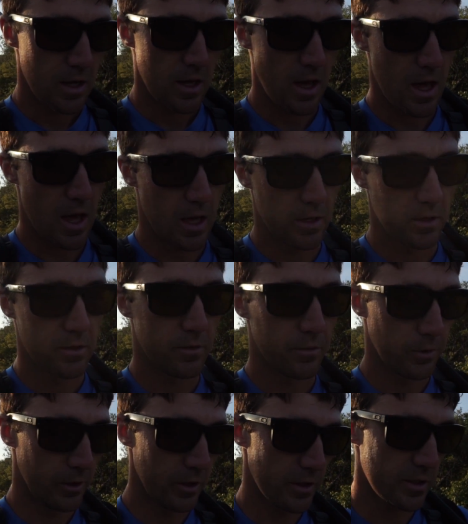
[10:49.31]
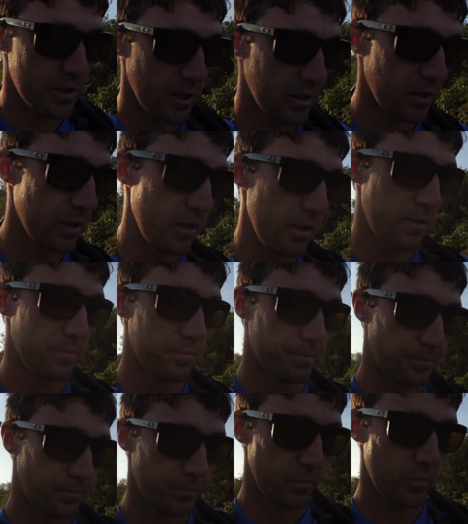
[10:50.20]
And realistically,
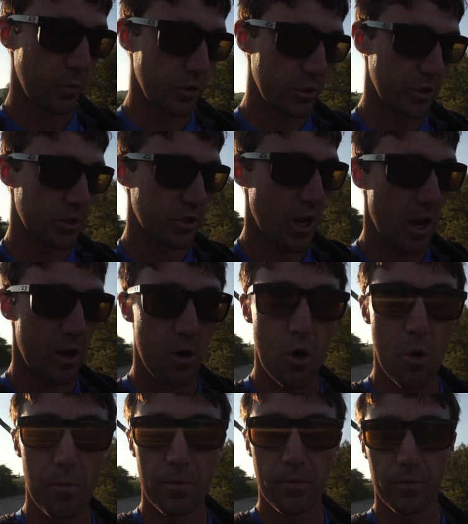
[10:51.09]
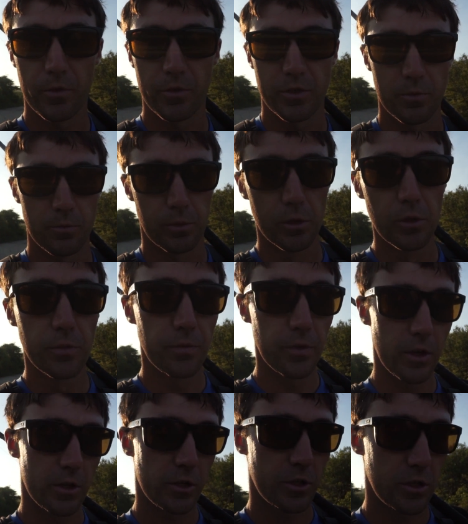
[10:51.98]
we're just kind of hoping for some
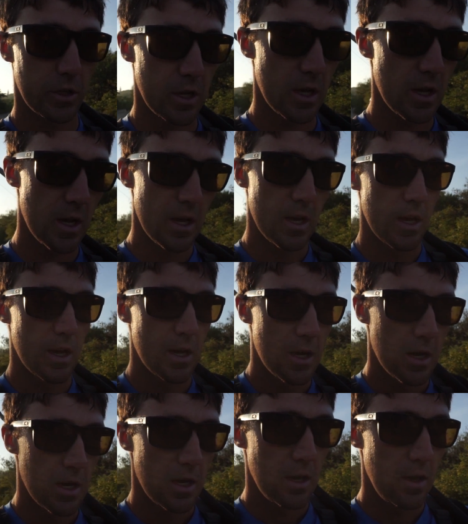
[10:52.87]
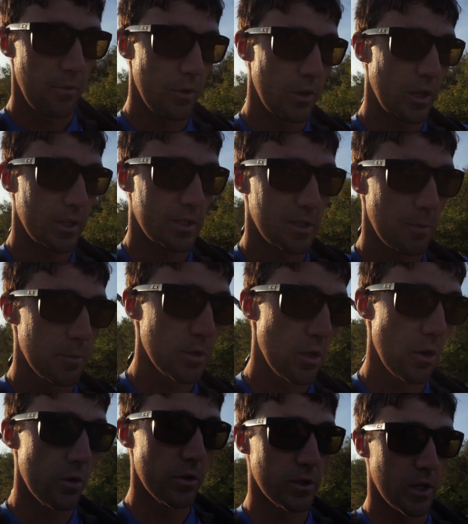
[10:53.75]
bluefish. If we can get some of
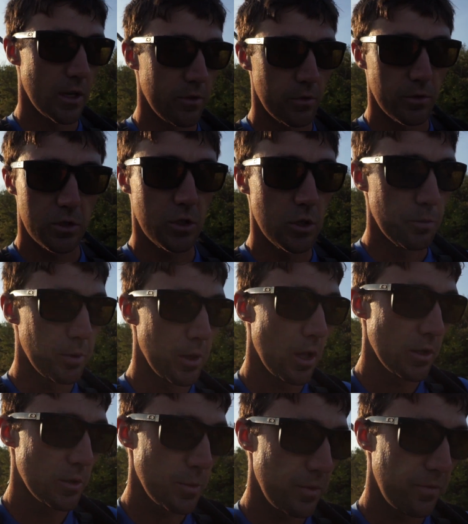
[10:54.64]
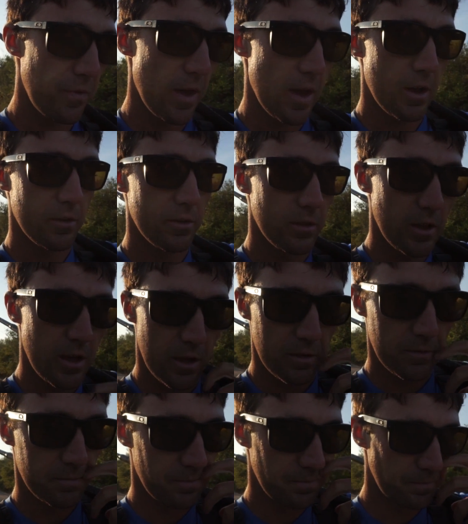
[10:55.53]
those on those two plugs we found,
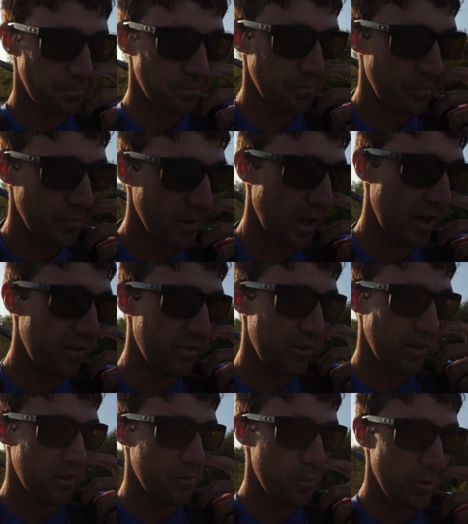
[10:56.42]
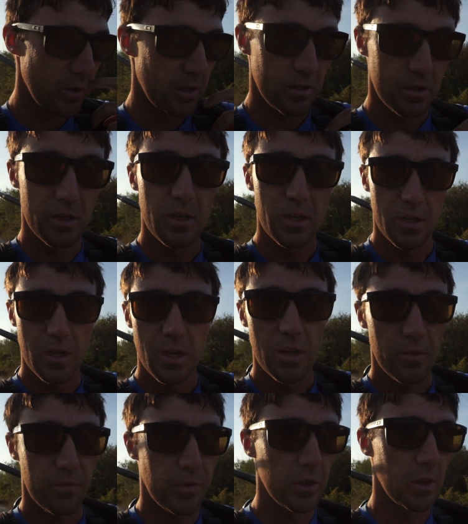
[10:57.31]
then I think we'd
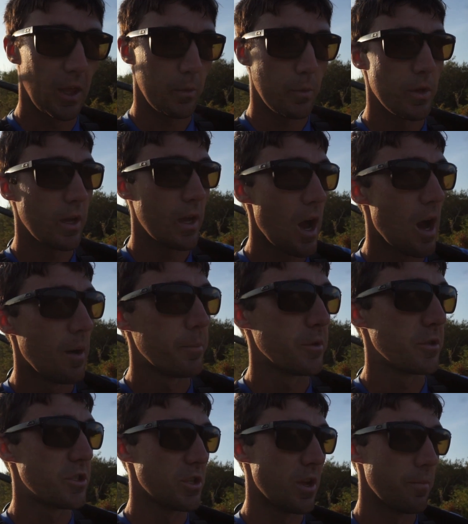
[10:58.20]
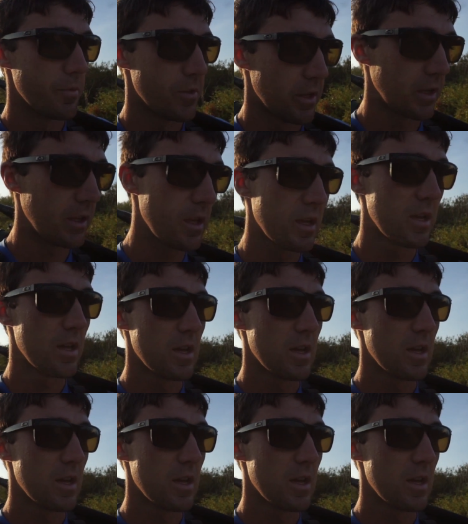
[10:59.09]
feel like we accomplished something.